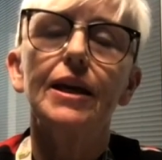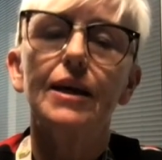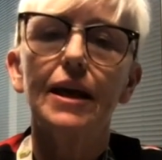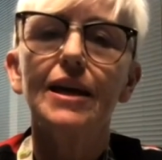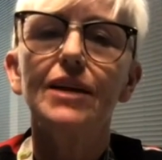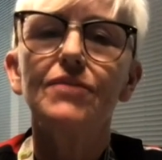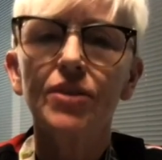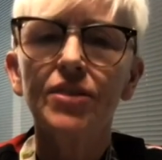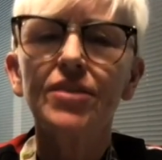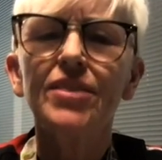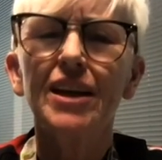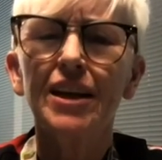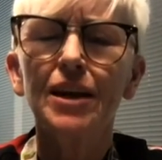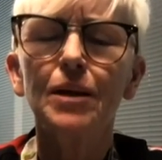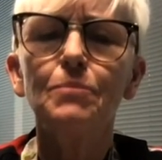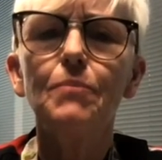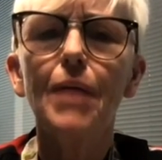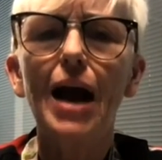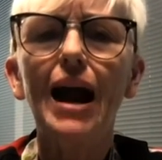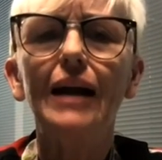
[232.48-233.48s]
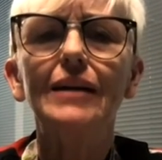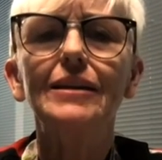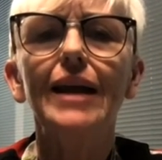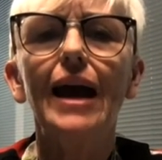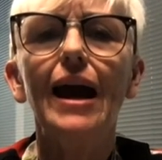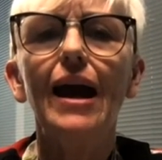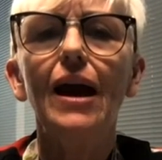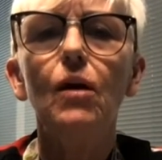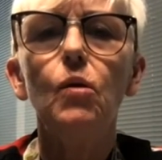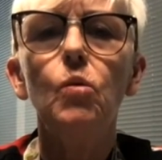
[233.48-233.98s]
even thinking back
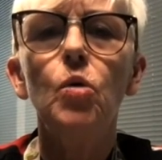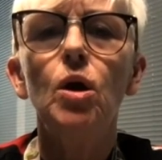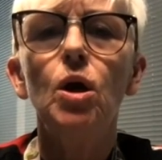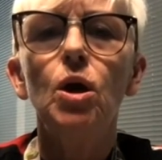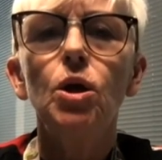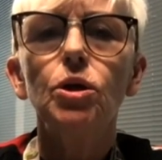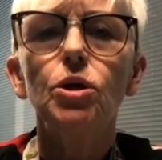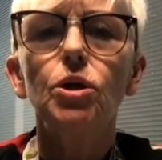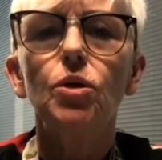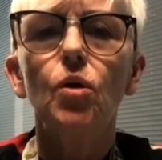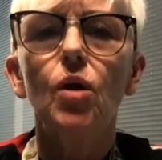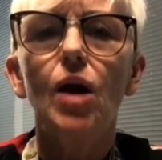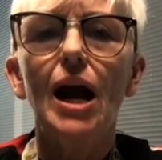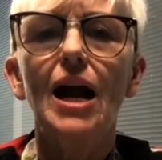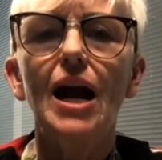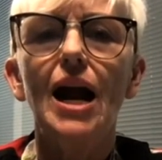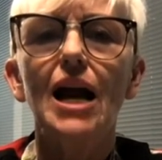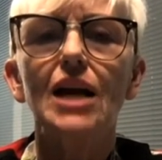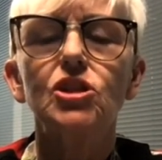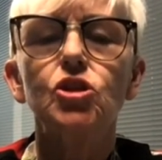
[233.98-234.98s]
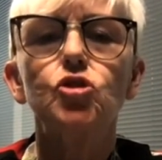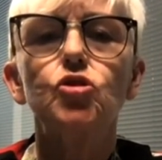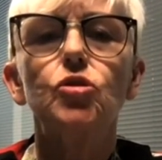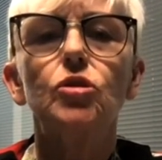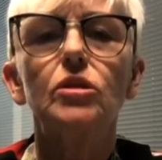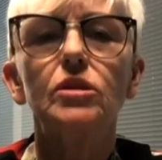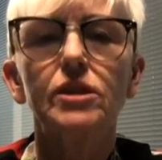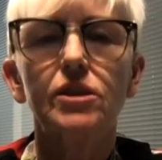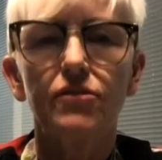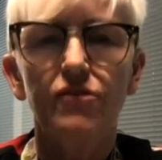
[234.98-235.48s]
now, I
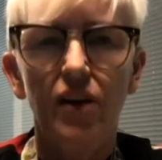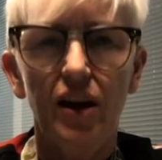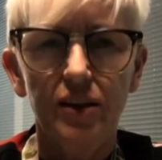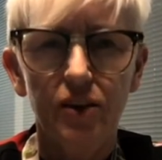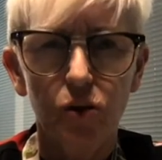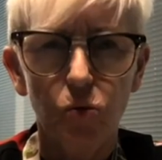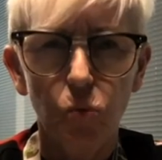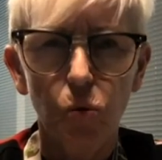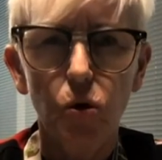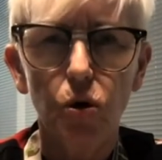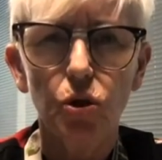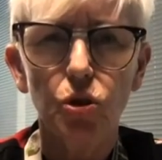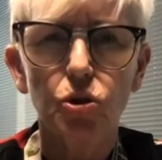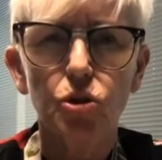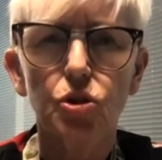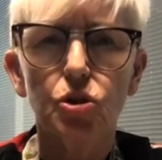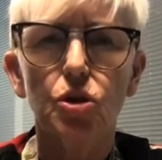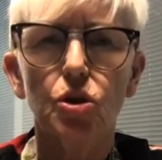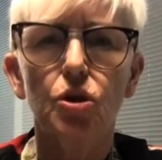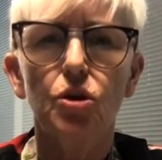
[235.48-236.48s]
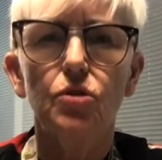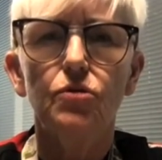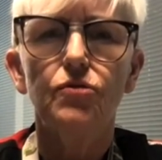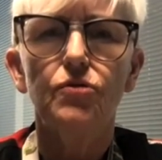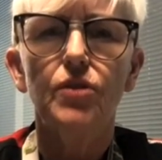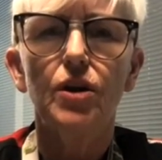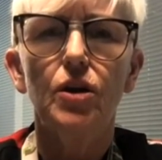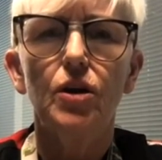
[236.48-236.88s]
struggle to find the words of